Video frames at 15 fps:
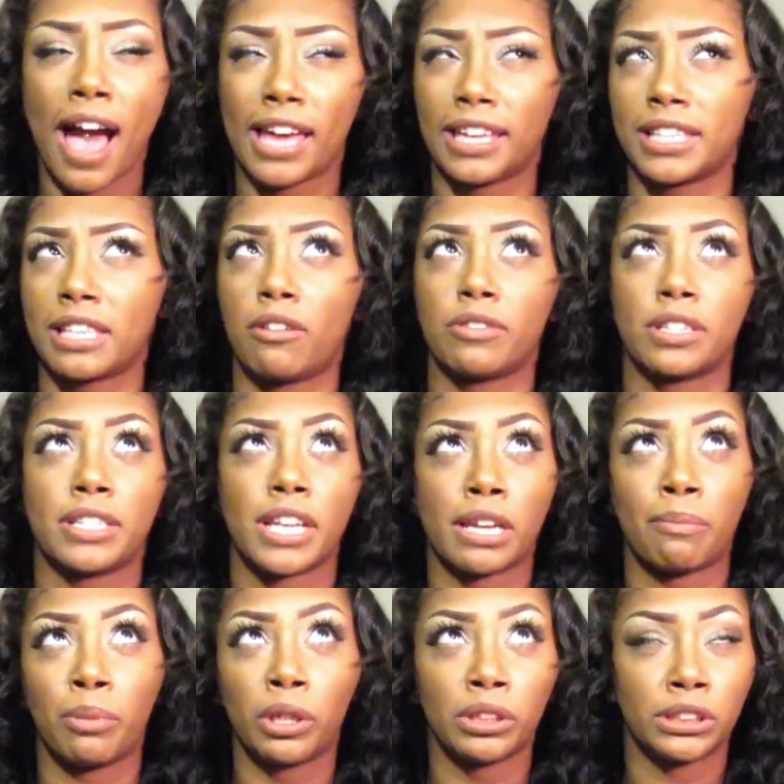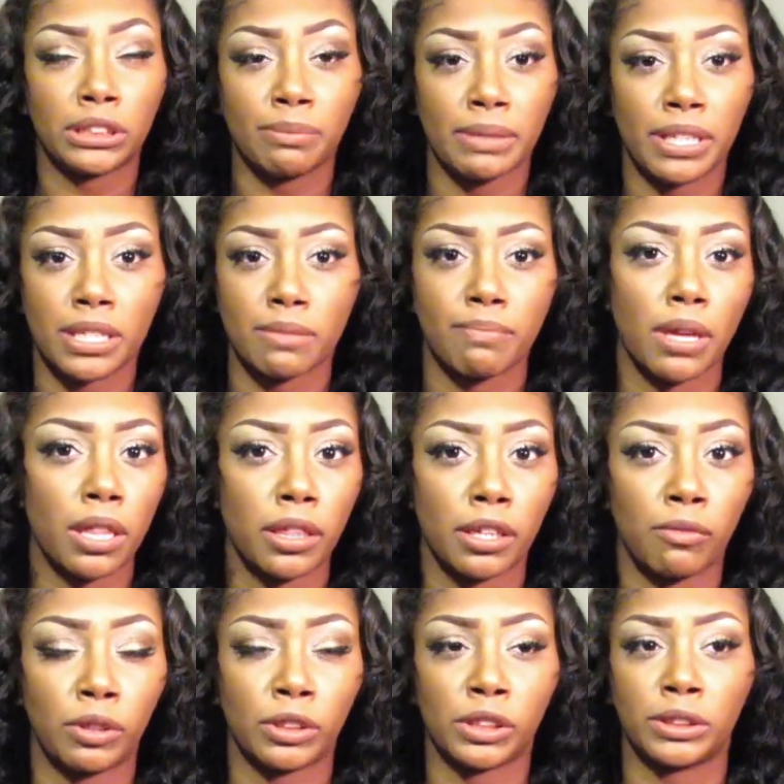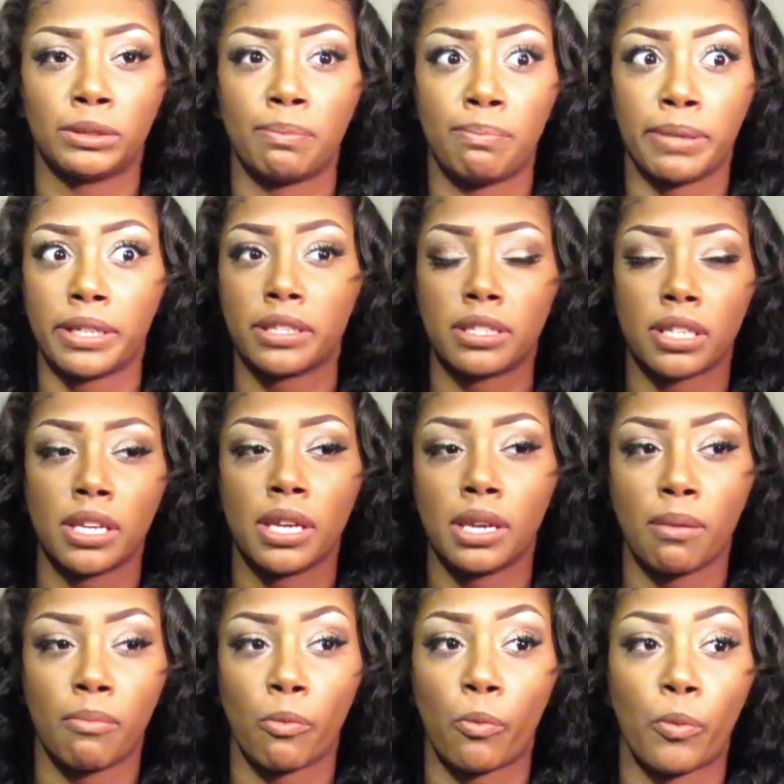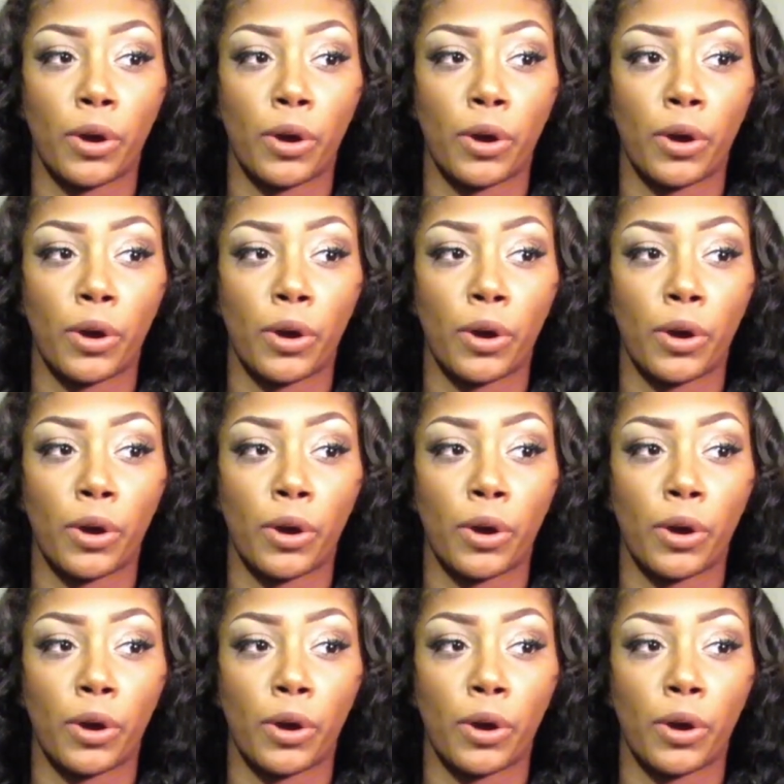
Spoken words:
I guess I was the second person to meet his mother, which is big to him,